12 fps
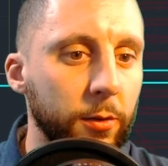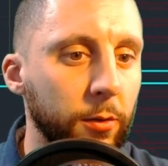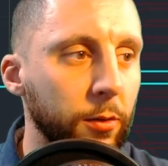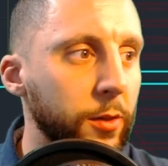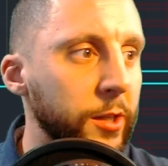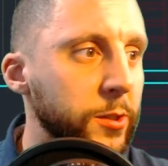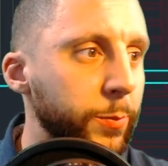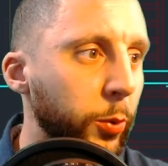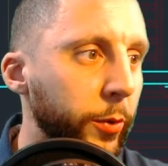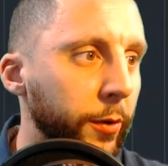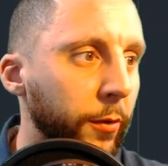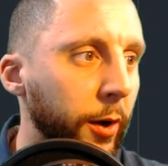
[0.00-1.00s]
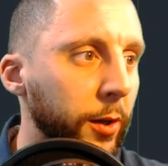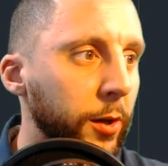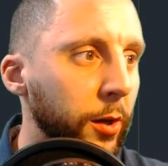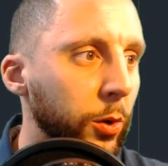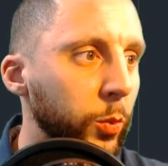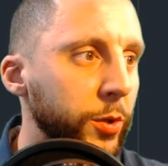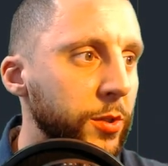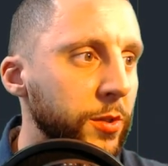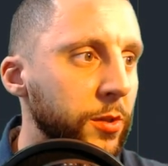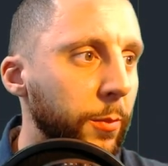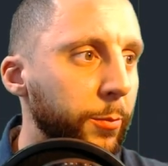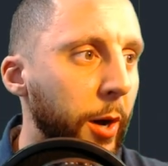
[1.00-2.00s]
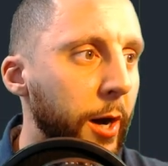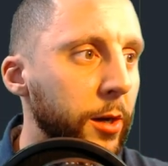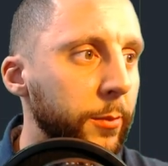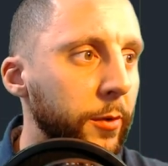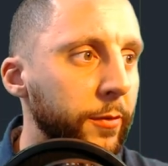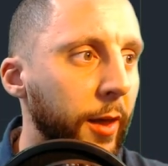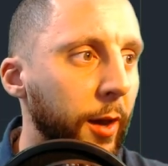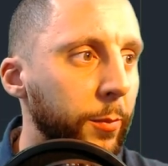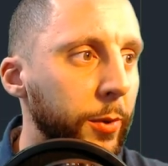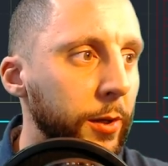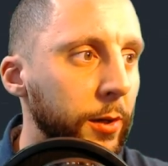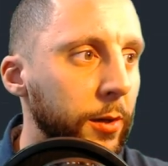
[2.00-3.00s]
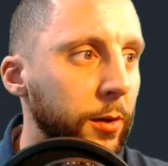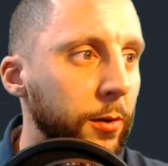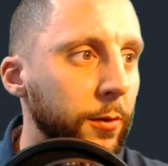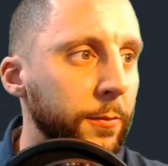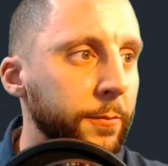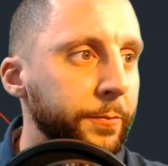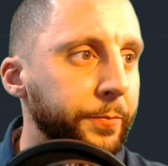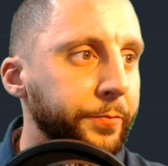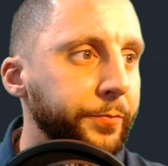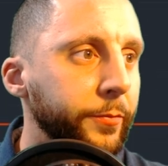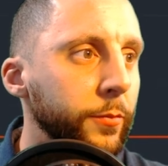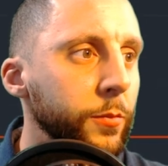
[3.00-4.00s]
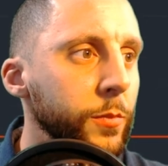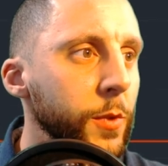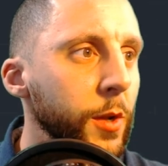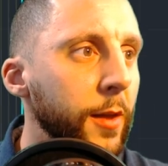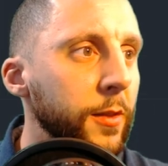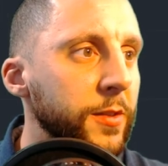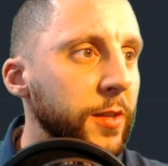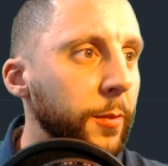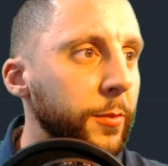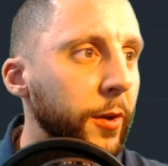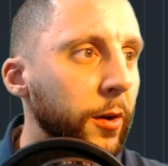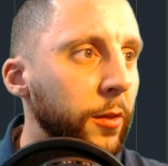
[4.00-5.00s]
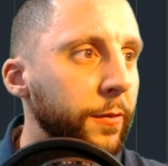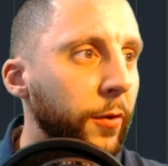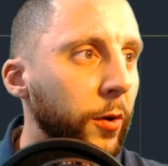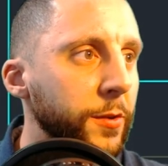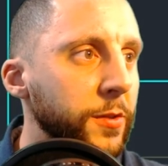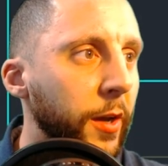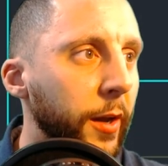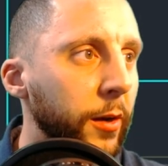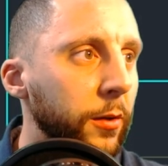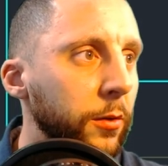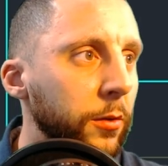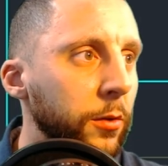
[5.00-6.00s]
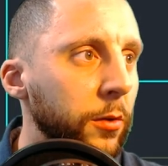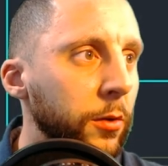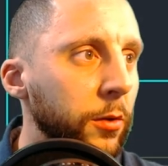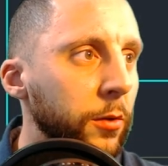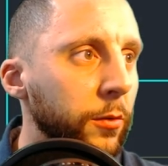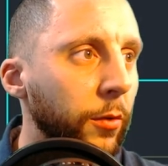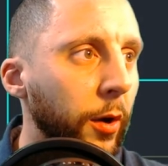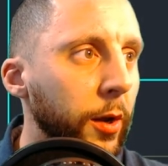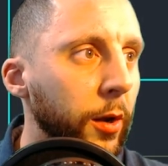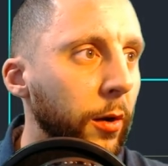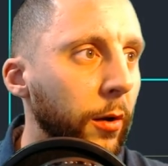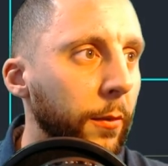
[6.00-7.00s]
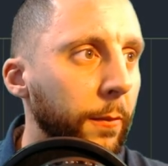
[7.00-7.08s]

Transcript: this point right here, which is the bottom of that peak, and the same thing on the far side, right here